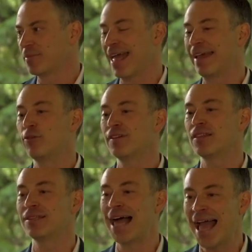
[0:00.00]
And over the
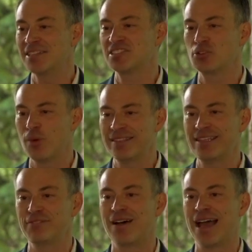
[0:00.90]
last
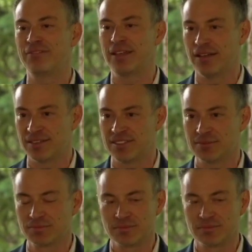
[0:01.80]
25 years,